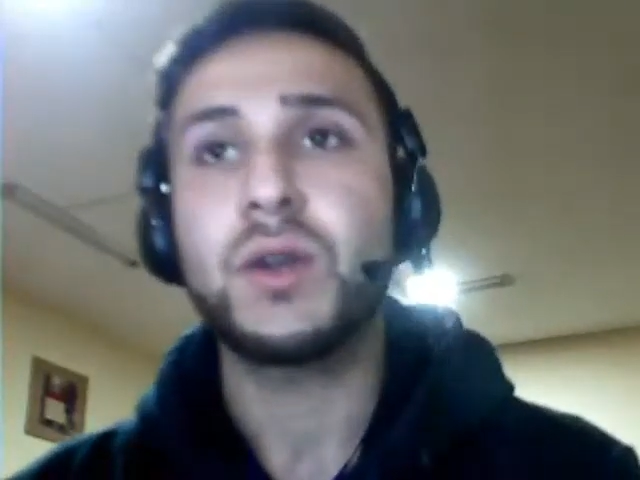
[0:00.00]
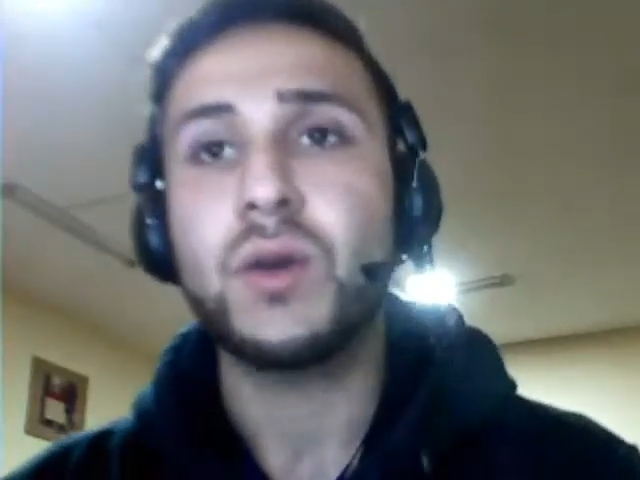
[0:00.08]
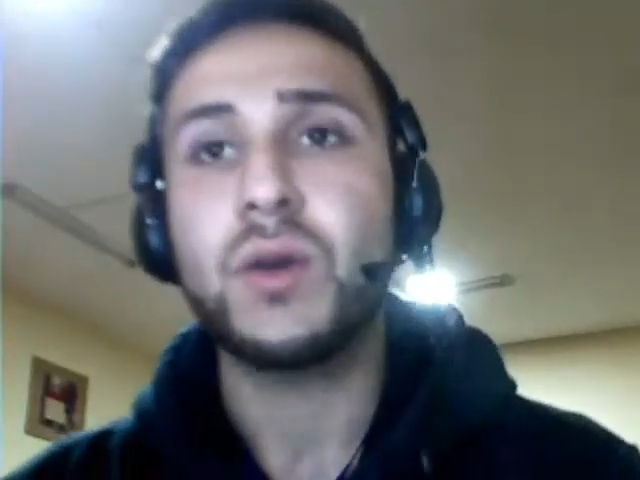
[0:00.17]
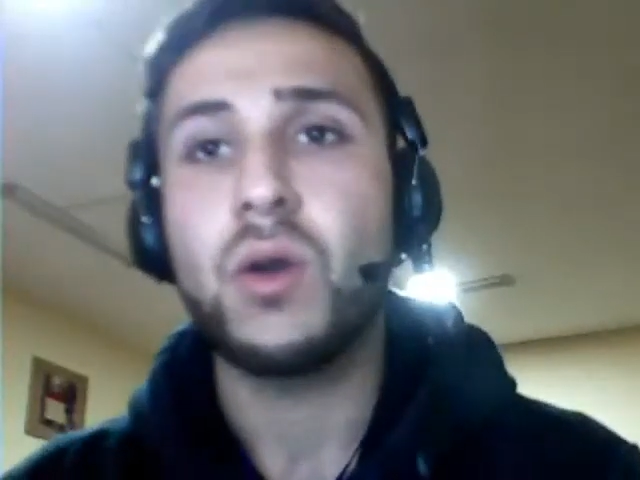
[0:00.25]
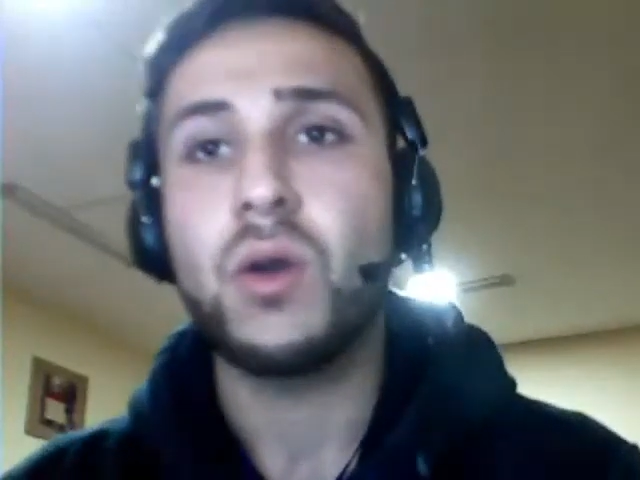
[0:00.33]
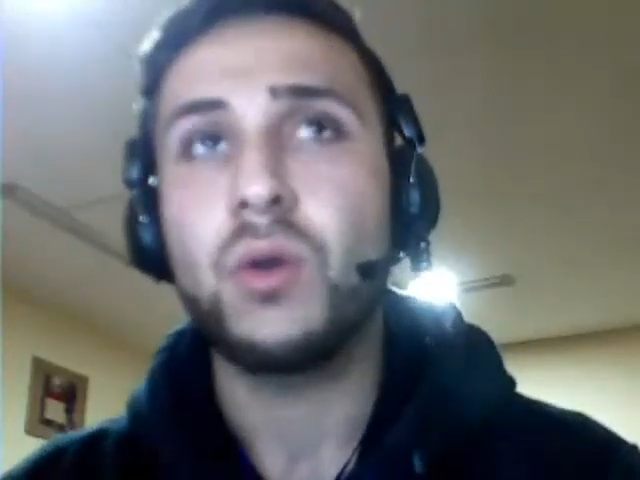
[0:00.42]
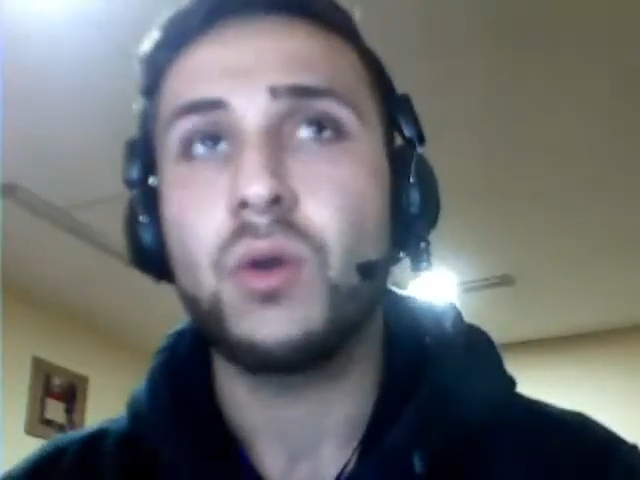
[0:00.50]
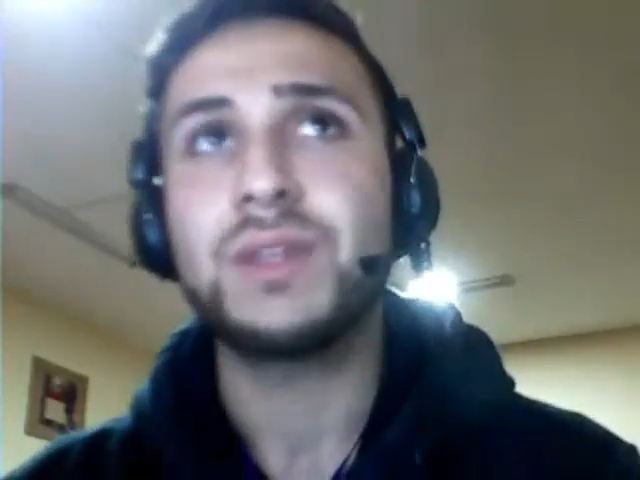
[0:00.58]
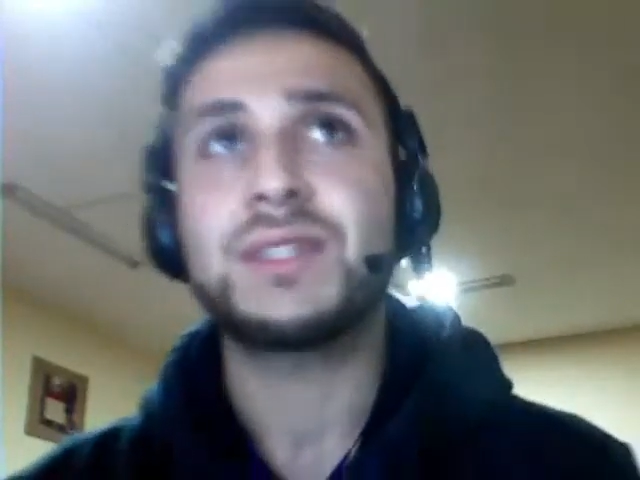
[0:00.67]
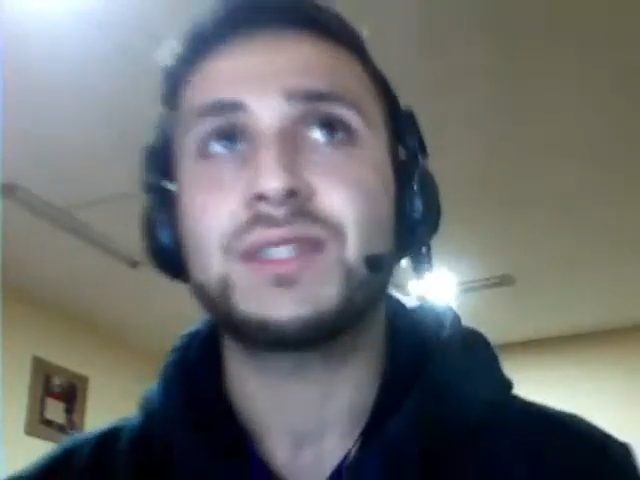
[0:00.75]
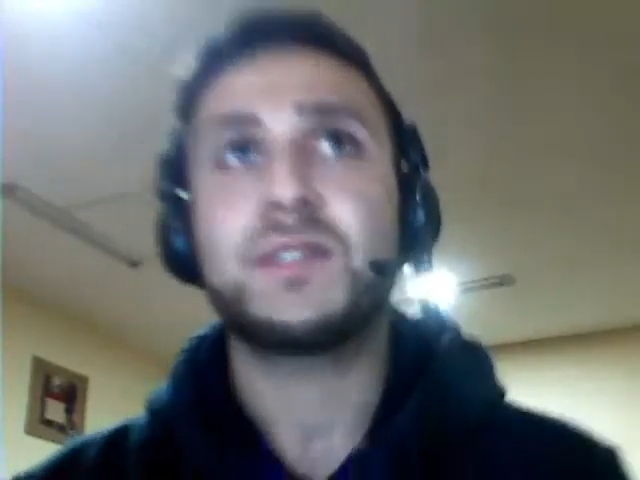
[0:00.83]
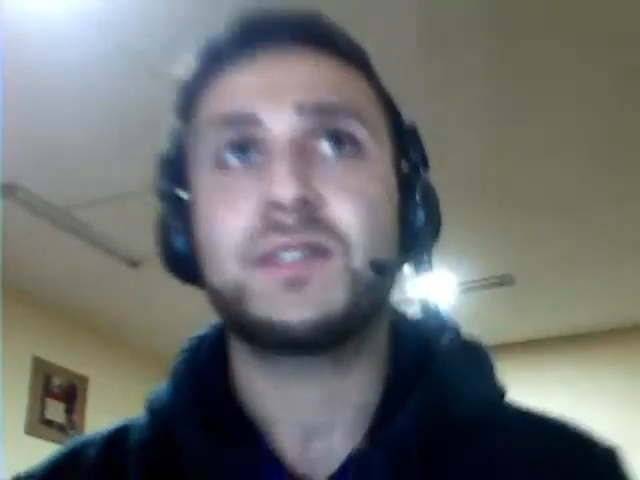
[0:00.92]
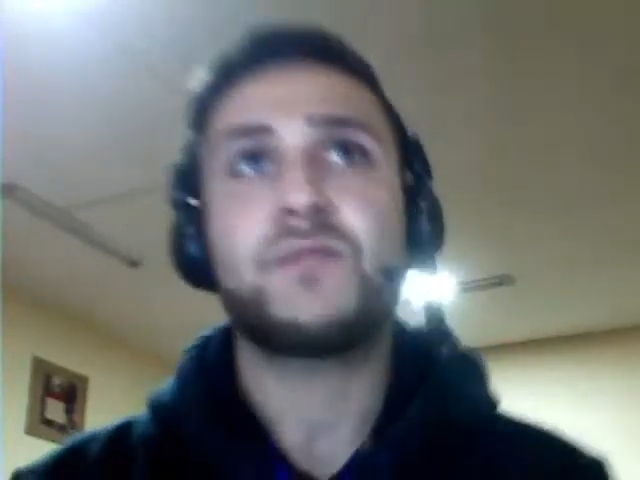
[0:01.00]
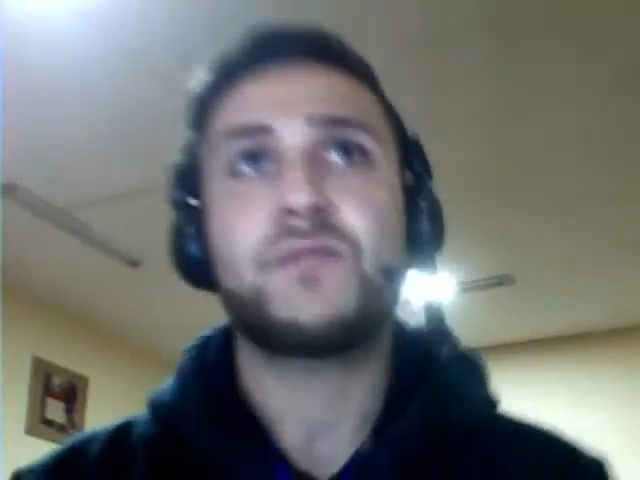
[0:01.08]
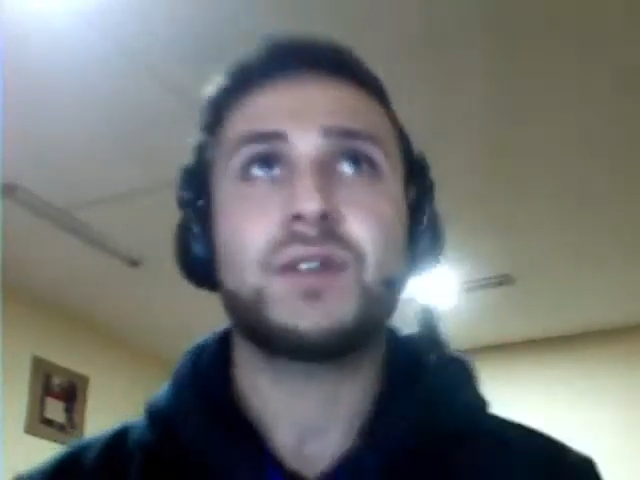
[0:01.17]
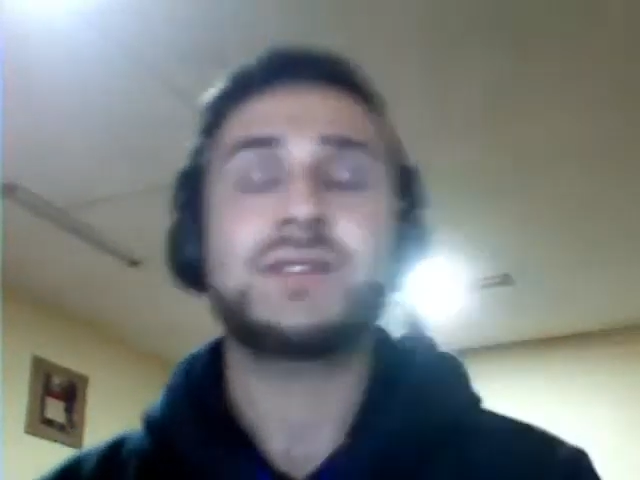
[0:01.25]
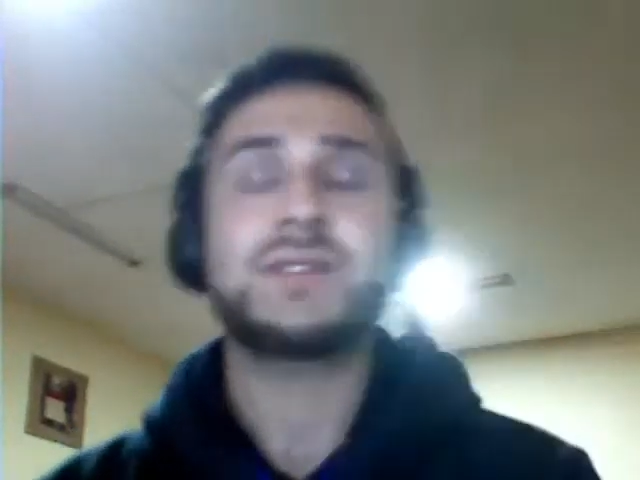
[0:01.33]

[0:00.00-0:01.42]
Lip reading: So in here,